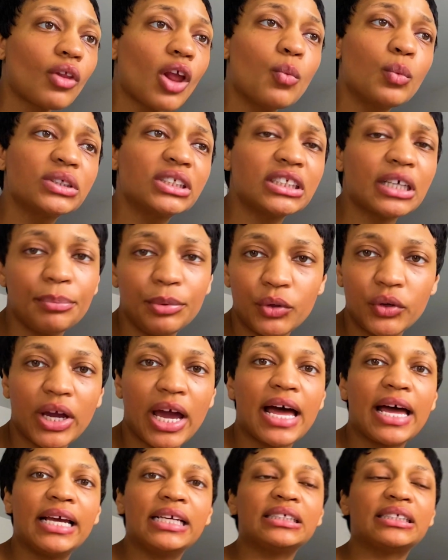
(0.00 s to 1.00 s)
What's up, you
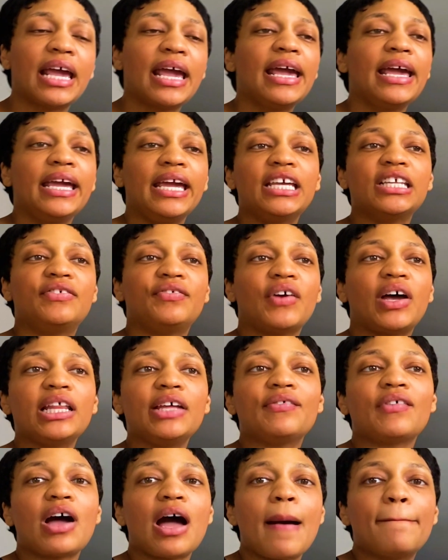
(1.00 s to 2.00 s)
guys? It's Valley
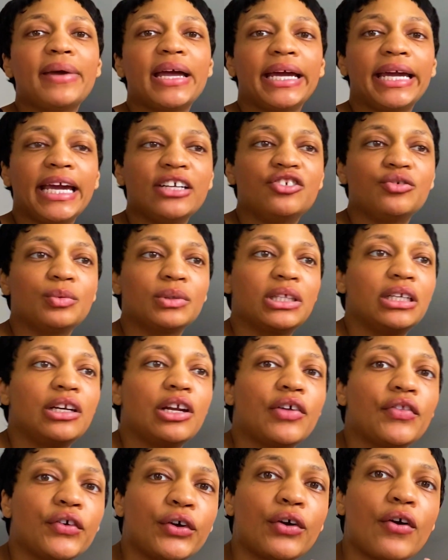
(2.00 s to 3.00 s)
Vaughn back at you with
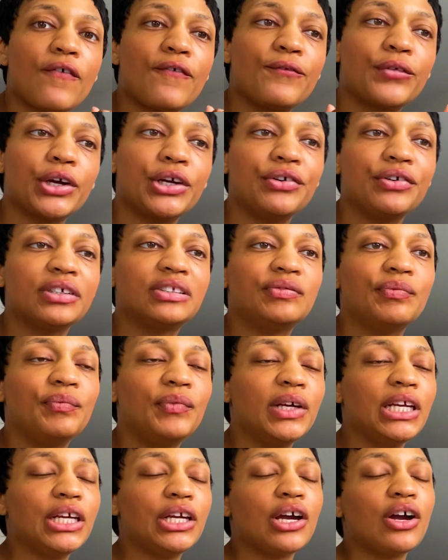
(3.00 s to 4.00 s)
another fragrance
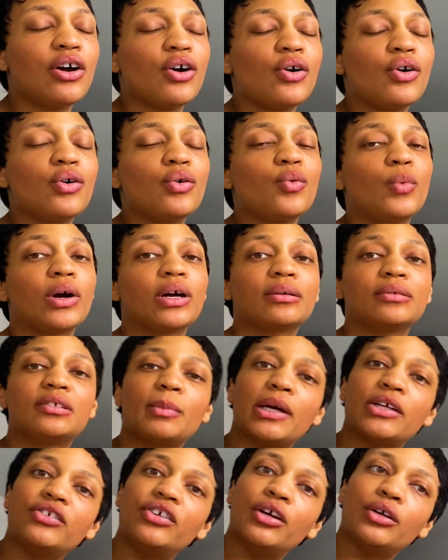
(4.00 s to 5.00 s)
video. Welcome to
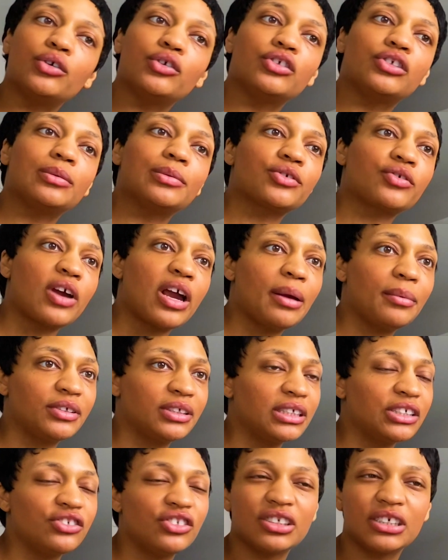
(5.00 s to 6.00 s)
my channel, the subscribers, and
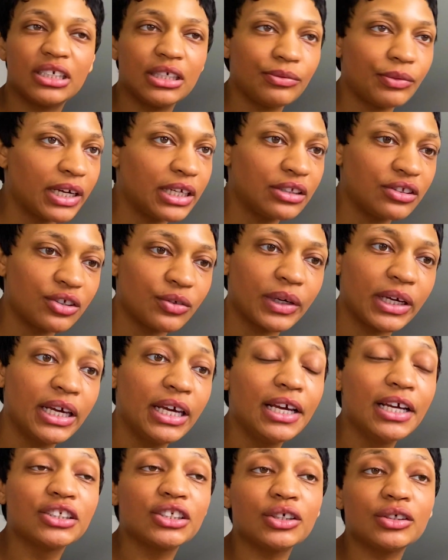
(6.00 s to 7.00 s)
let's just get right into it.
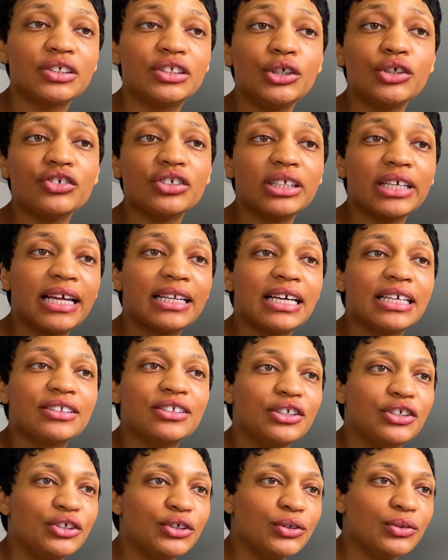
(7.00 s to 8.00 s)
So usually I like
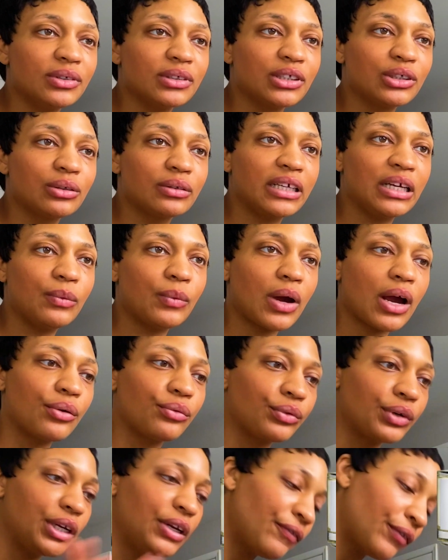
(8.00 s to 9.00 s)
to do a little thing where I
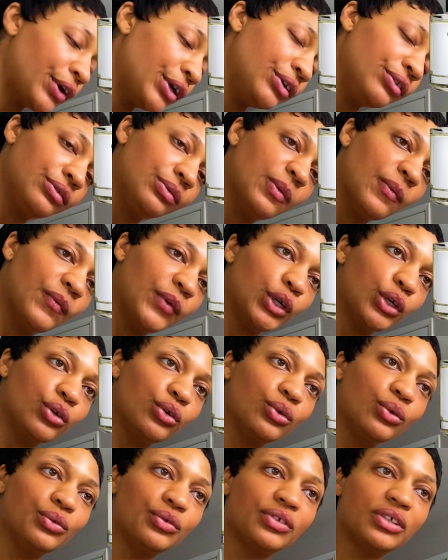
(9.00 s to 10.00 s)
read fragrance
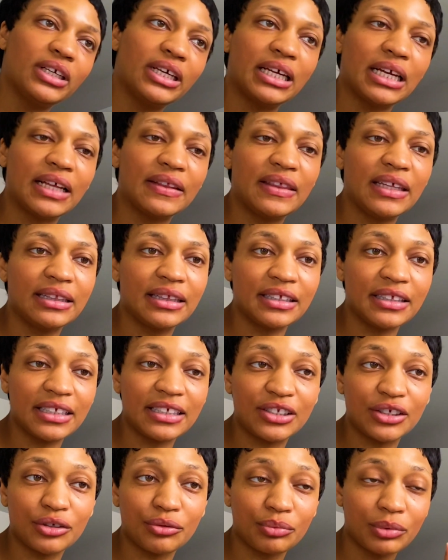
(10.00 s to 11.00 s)
reviews, and I think that
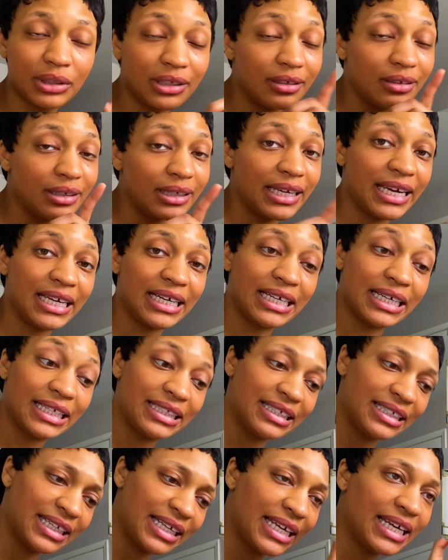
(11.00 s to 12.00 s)
this is a really good candidate
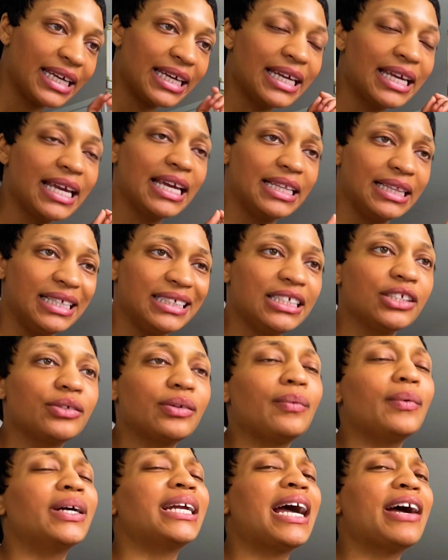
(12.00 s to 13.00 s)
today. This is
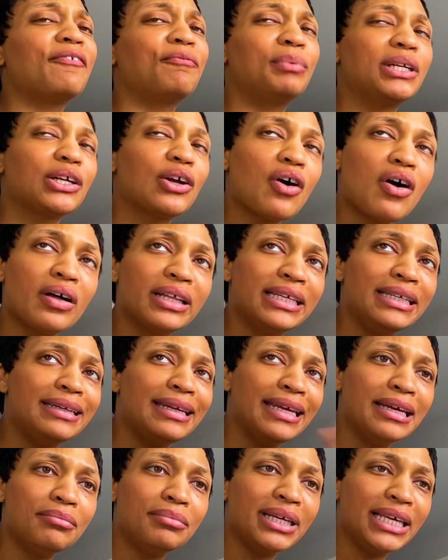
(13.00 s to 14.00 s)
what I've been calling
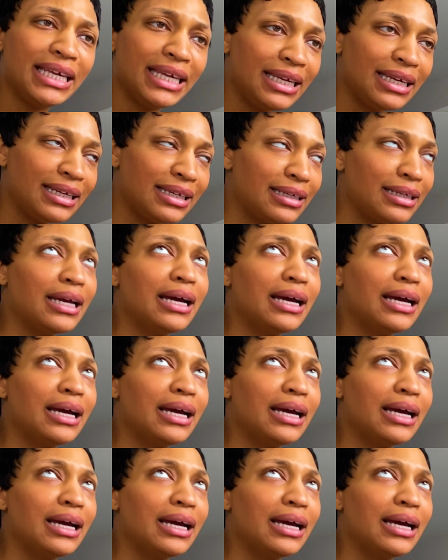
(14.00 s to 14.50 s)
Mink.